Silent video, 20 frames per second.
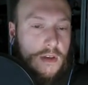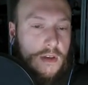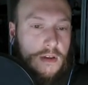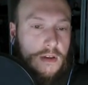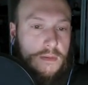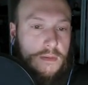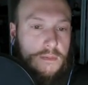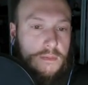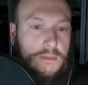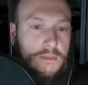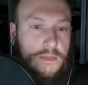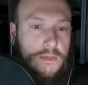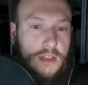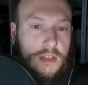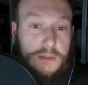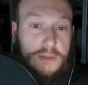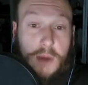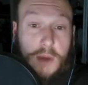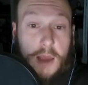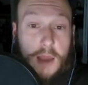Um,
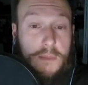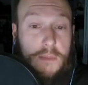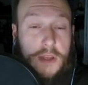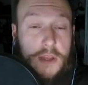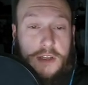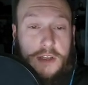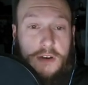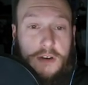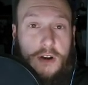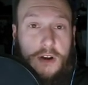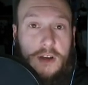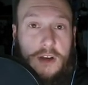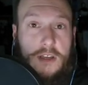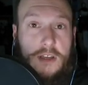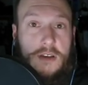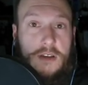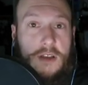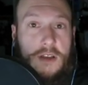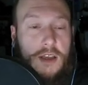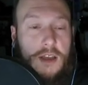it's my opinion on
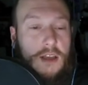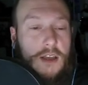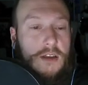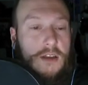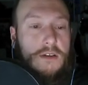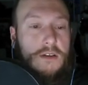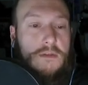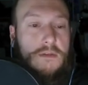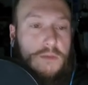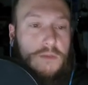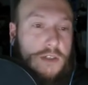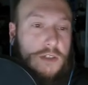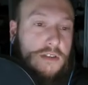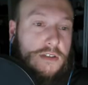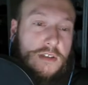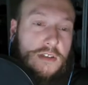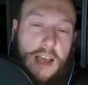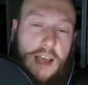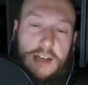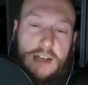it, and
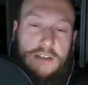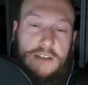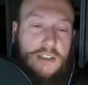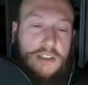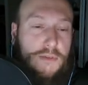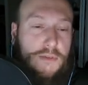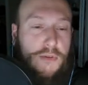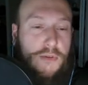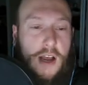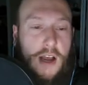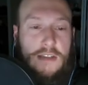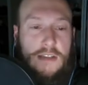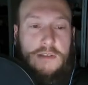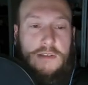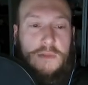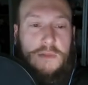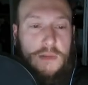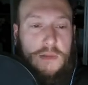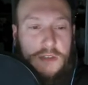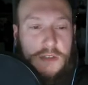which actually
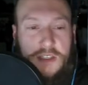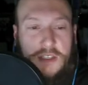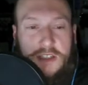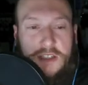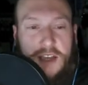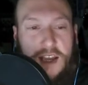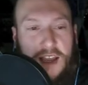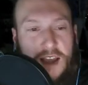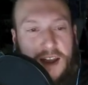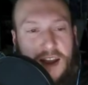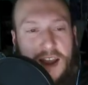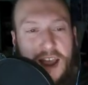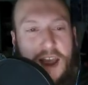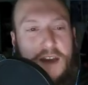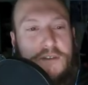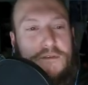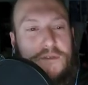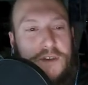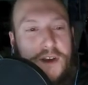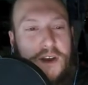surprises me because I, I
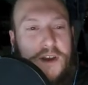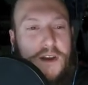have